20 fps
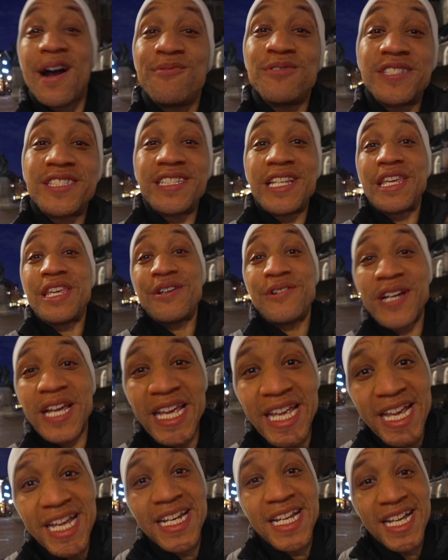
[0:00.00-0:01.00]
I will see you
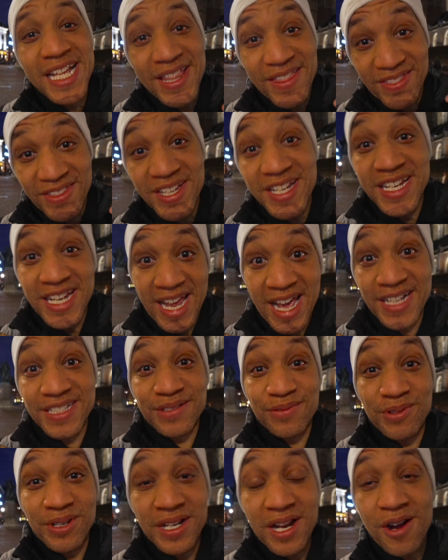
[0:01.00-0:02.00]
in the
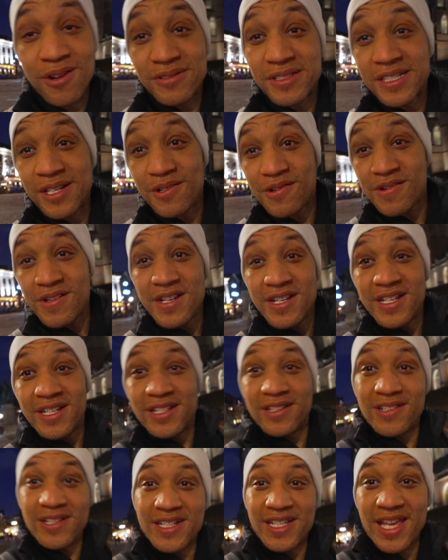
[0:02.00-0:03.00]
next one. Also,
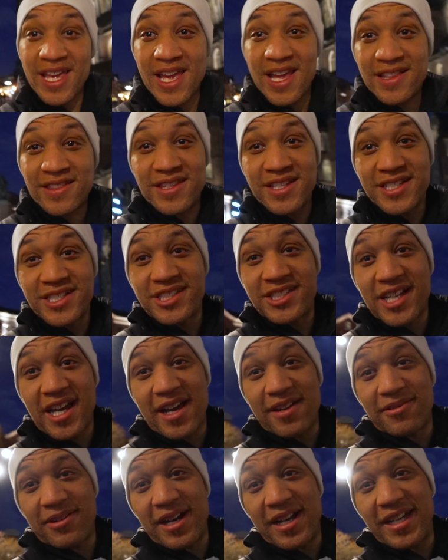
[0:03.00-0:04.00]
look at this
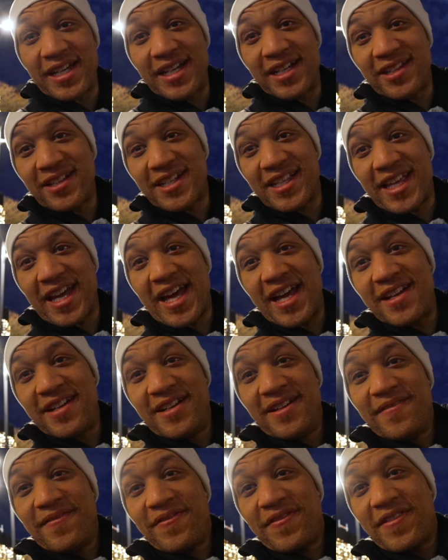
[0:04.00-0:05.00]
shot right here. Look at that.
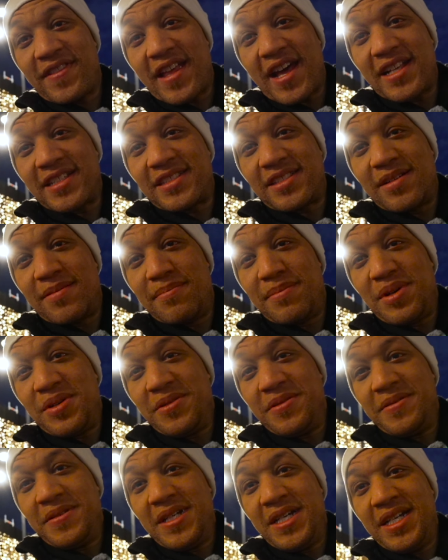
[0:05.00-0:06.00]
That's the
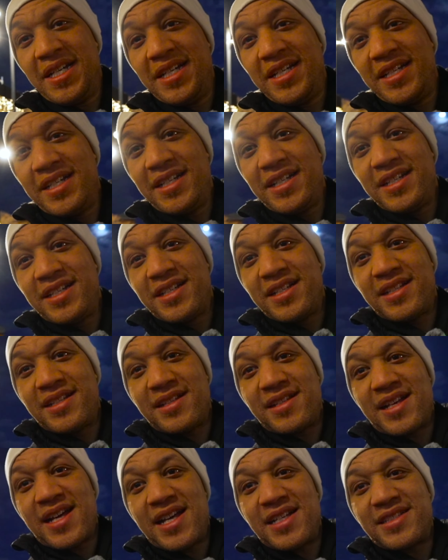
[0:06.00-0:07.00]
moon
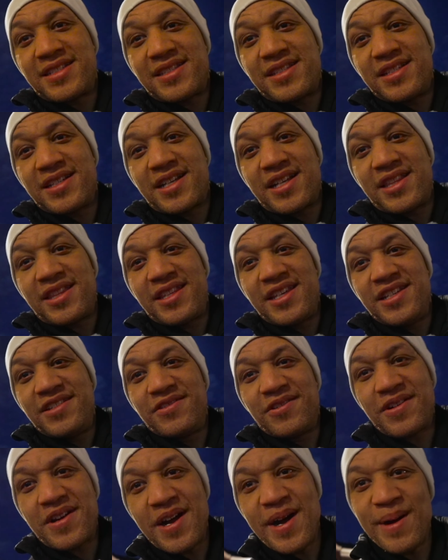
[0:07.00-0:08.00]
that's the
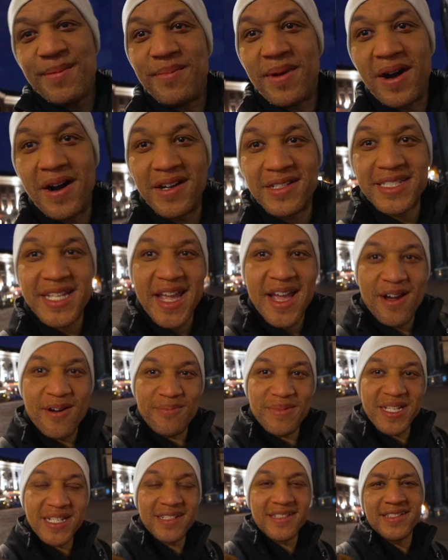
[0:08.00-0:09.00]
cathedral. Come on, tell
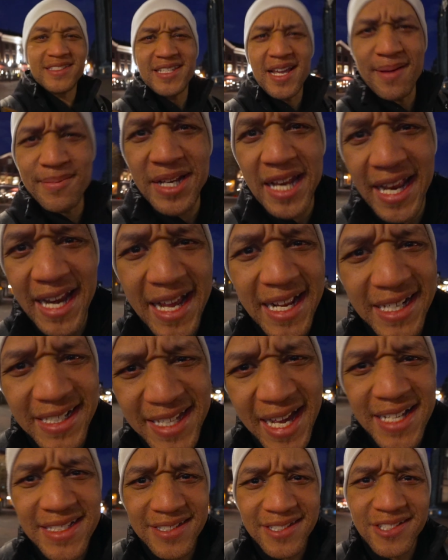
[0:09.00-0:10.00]
me, tell me that ain't a
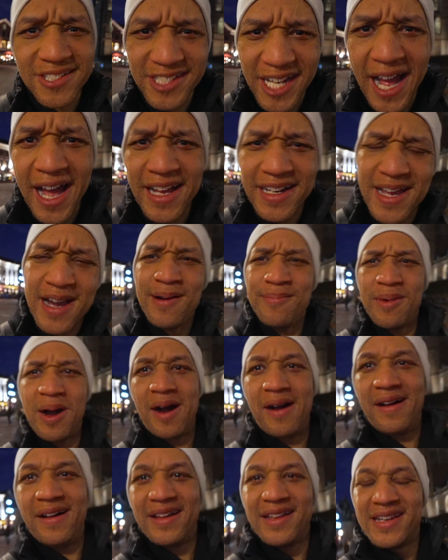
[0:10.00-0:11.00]
gangster shot. Come
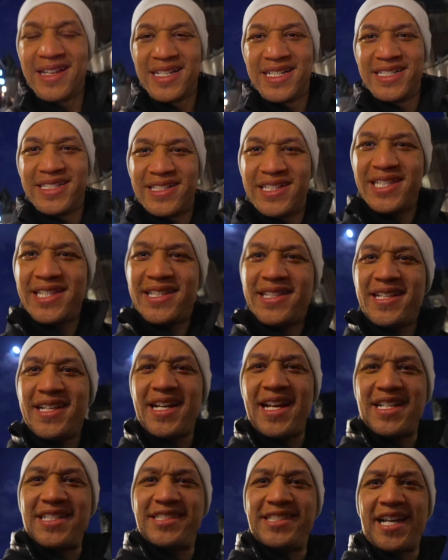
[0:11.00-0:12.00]
on,
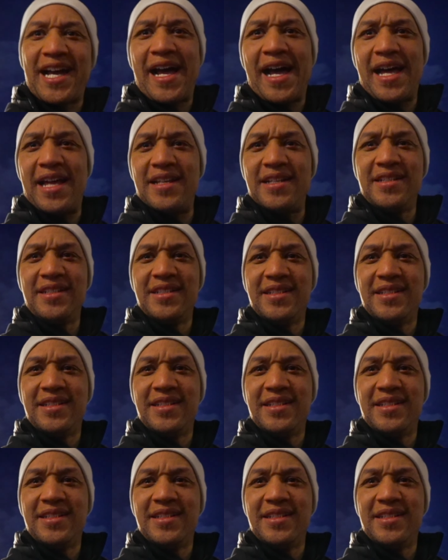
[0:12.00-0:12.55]
look at that shot.